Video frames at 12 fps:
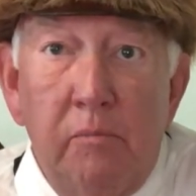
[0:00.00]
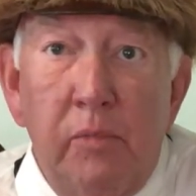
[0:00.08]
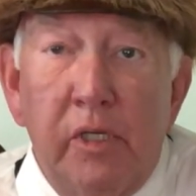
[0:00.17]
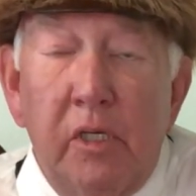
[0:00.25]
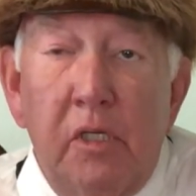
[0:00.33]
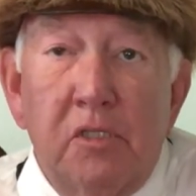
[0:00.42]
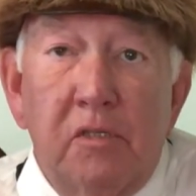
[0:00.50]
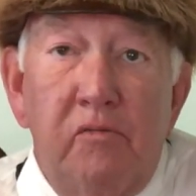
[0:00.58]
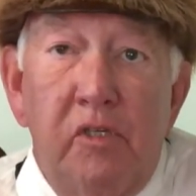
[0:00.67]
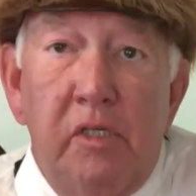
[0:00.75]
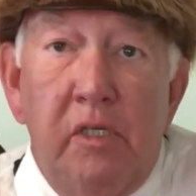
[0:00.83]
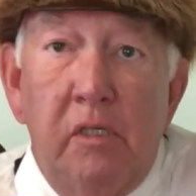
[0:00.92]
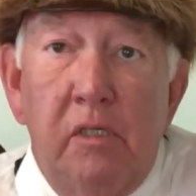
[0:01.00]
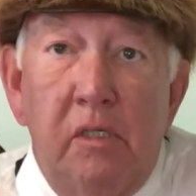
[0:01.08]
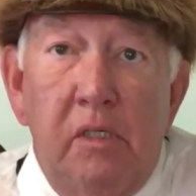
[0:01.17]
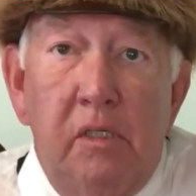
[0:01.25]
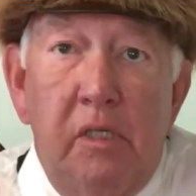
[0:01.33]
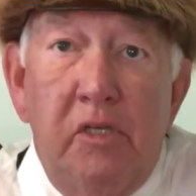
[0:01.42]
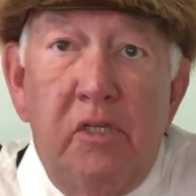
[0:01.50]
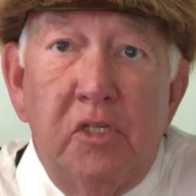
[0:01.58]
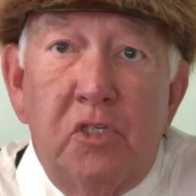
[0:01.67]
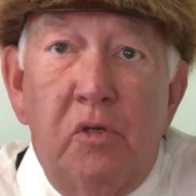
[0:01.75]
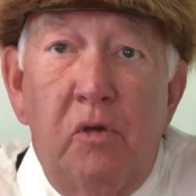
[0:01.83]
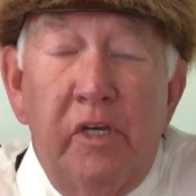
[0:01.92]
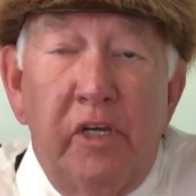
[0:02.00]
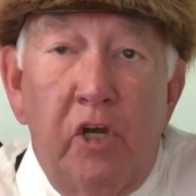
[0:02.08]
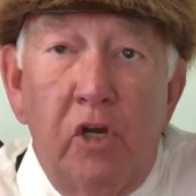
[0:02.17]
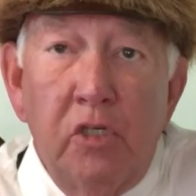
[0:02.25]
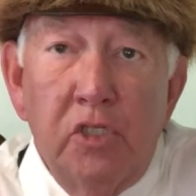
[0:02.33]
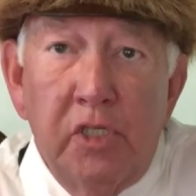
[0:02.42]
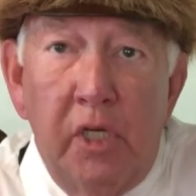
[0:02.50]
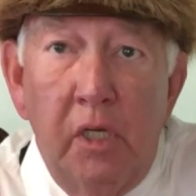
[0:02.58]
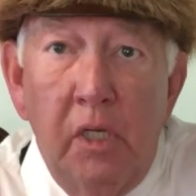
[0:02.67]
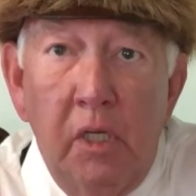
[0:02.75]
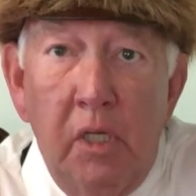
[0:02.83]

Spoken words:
because of the additional inertia.